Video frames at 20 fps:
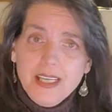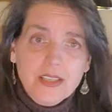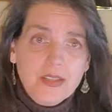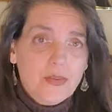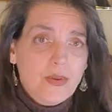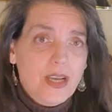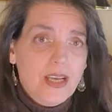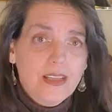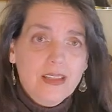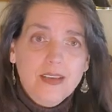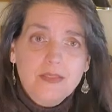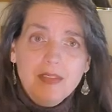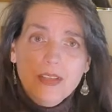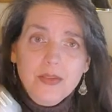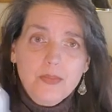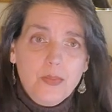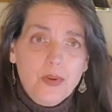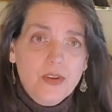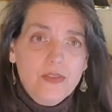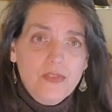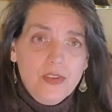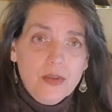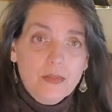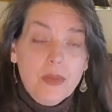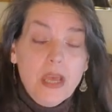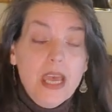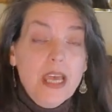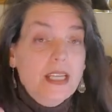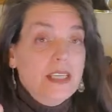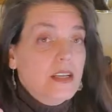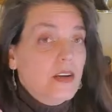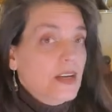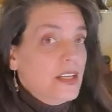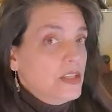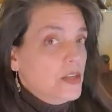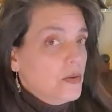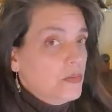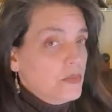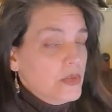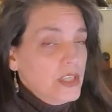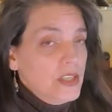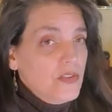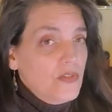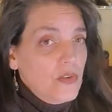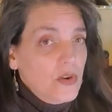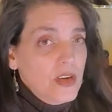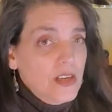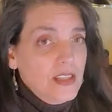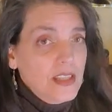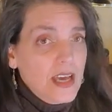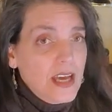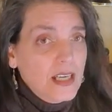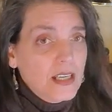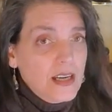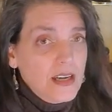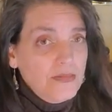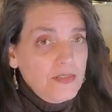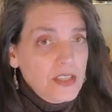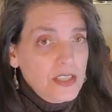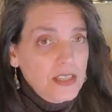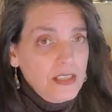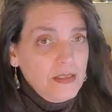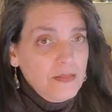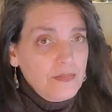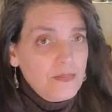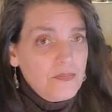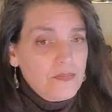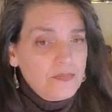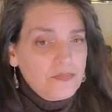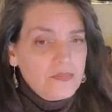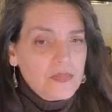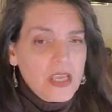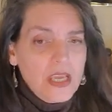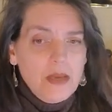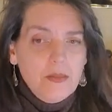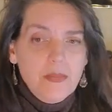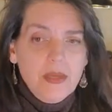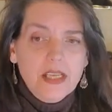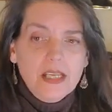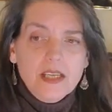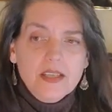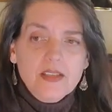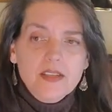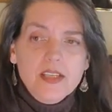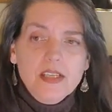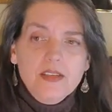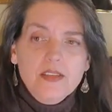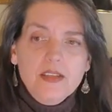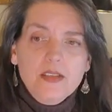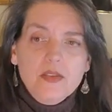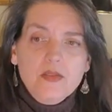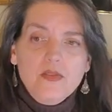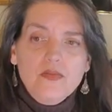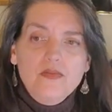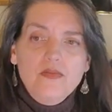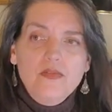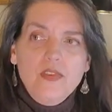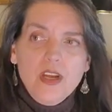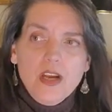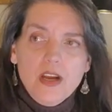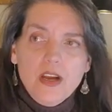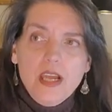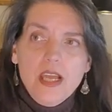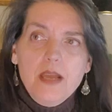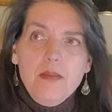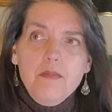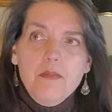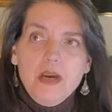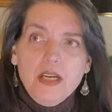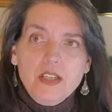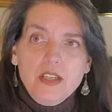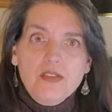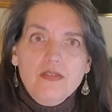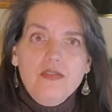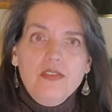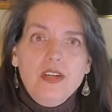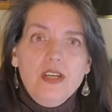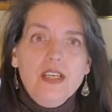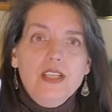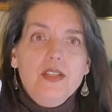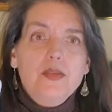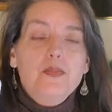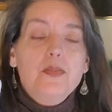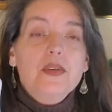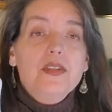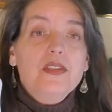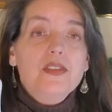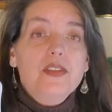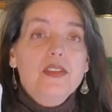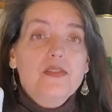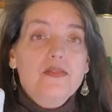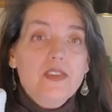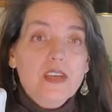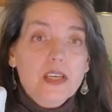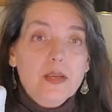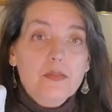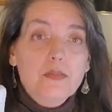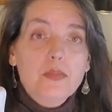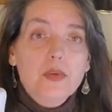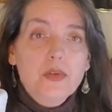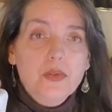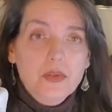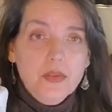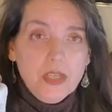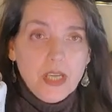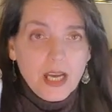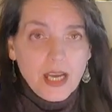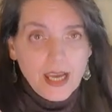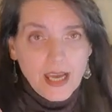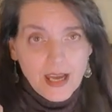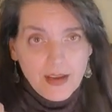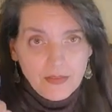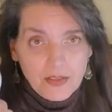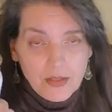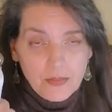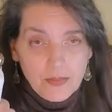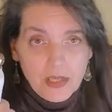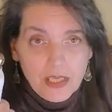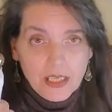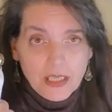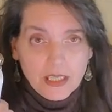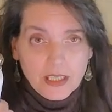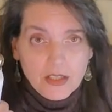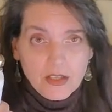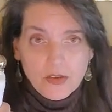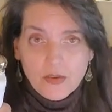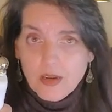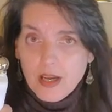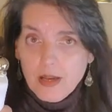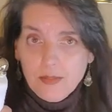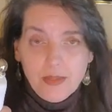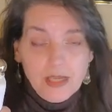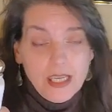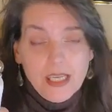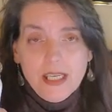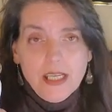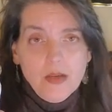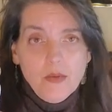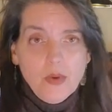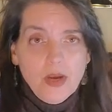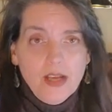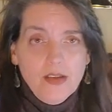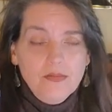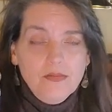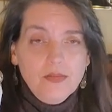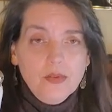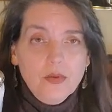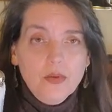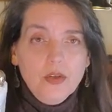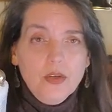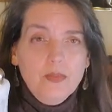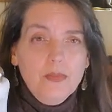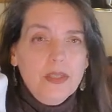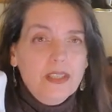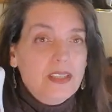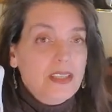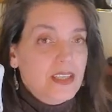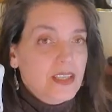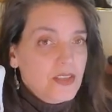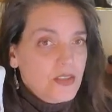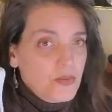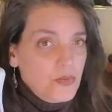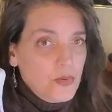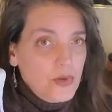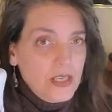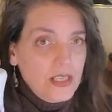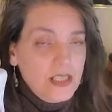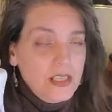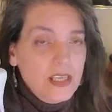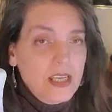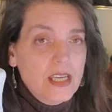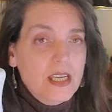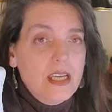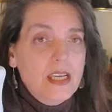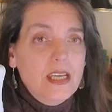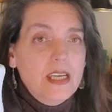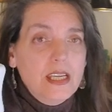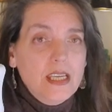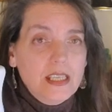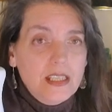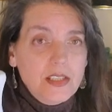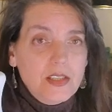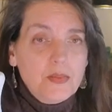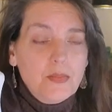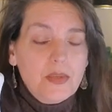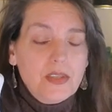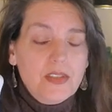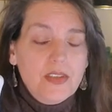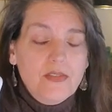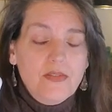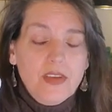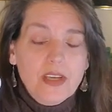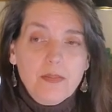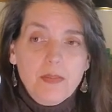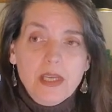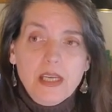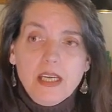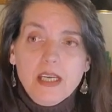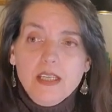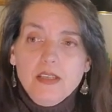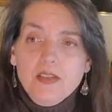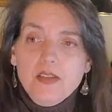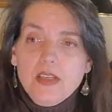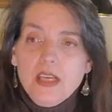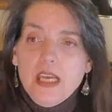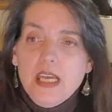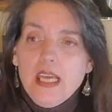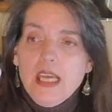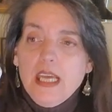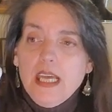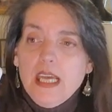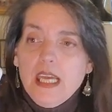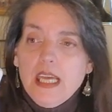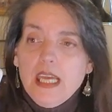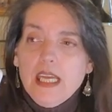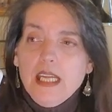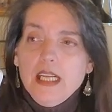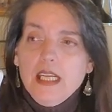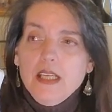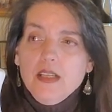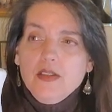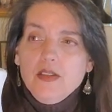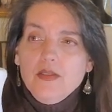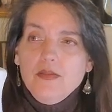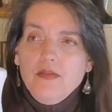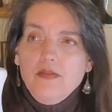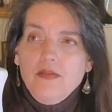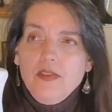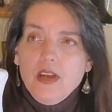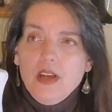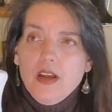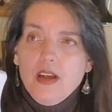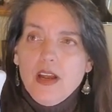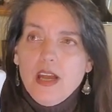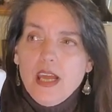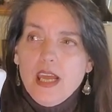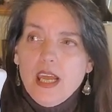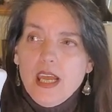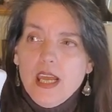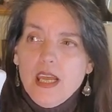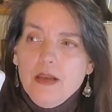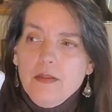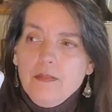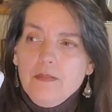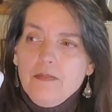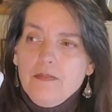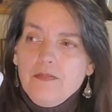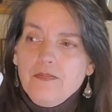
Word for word: that's why I love this perfume. Now, I don't reach for it that often because it is very much a very specific mood I have to be in to grab any white floral. But this one in specific, because it is a very